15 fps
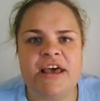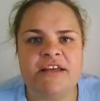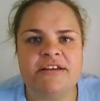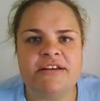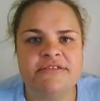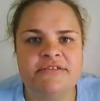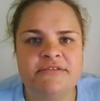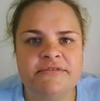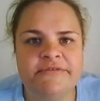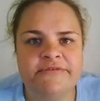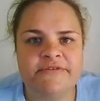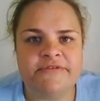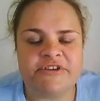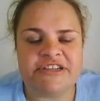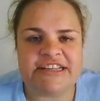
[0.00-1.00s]
out
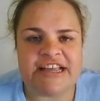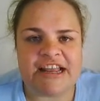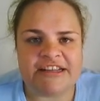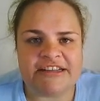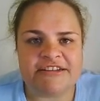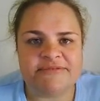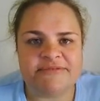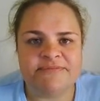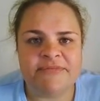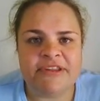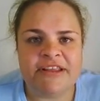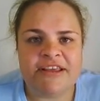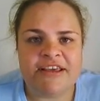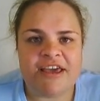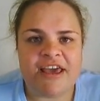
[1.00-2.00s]
for a salad.
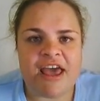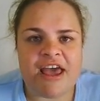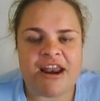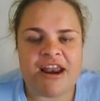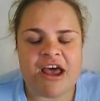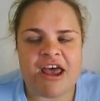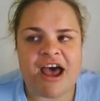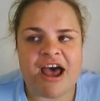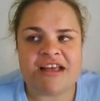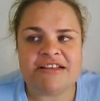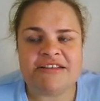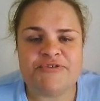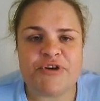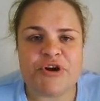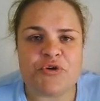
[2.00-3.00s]
And I
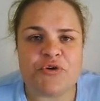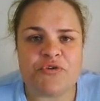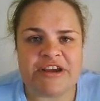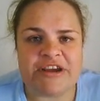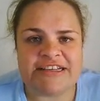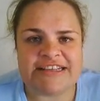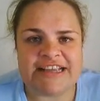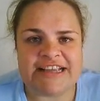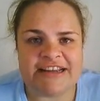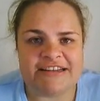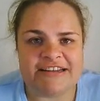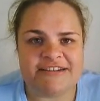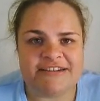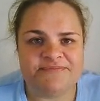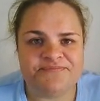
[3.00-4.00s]
asked for a Greek
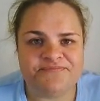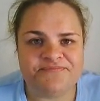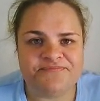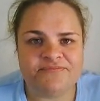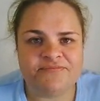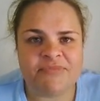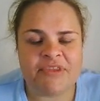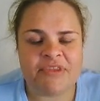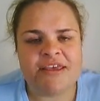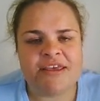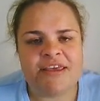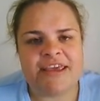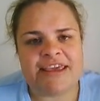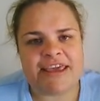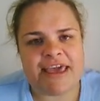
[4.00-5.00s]
salad.
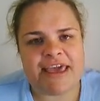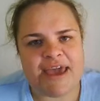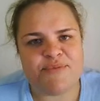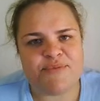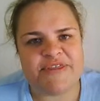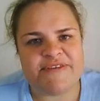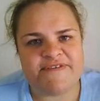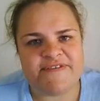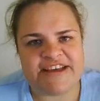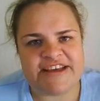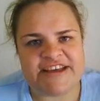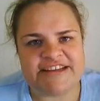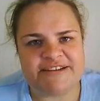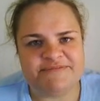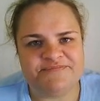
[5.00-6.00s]
It came with
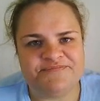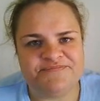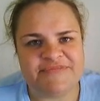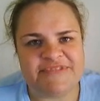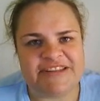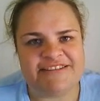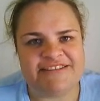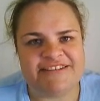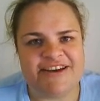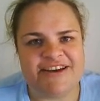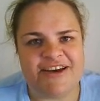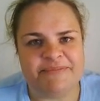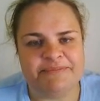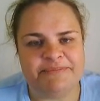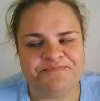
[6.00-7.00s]
feta this
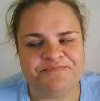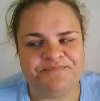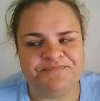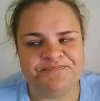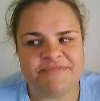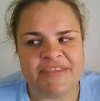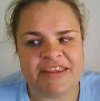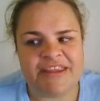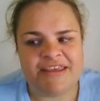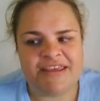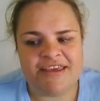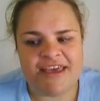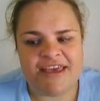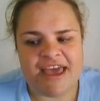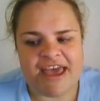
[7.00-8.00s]
time.
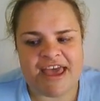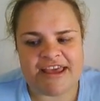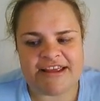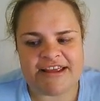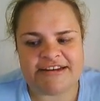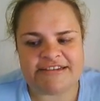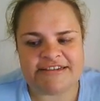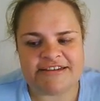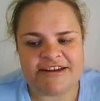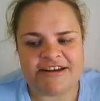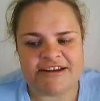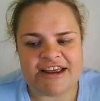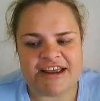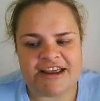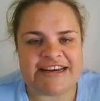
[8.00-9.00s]
And
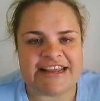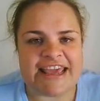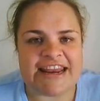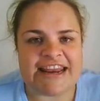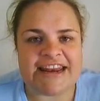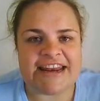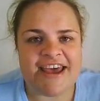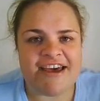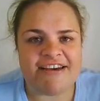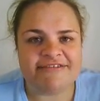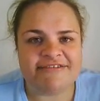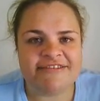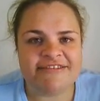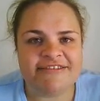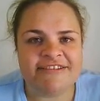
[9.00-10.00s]
I didn't get it
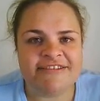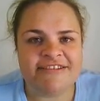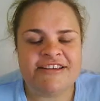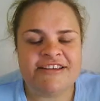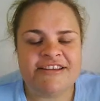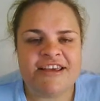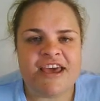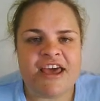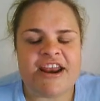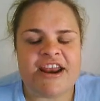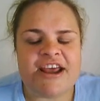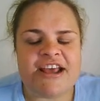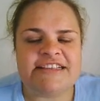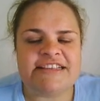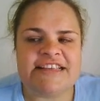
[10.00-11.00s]
out.
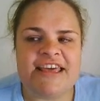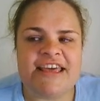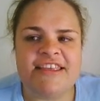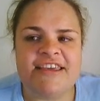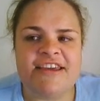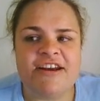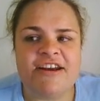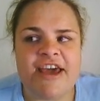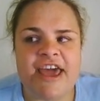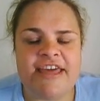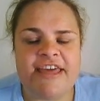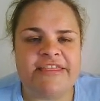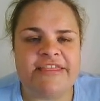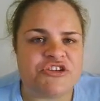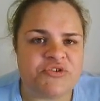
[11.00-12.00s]
And I sat there and I
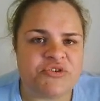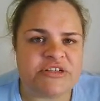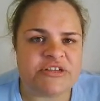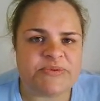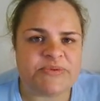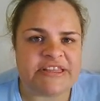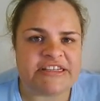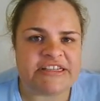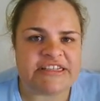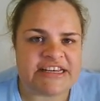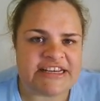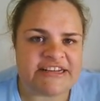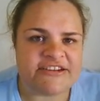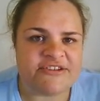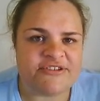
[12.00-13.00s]
had the choice whether
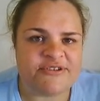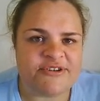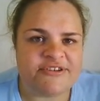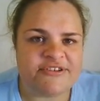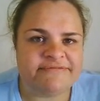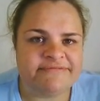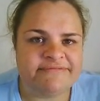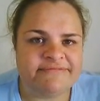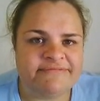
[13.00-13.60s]
to eat it or not.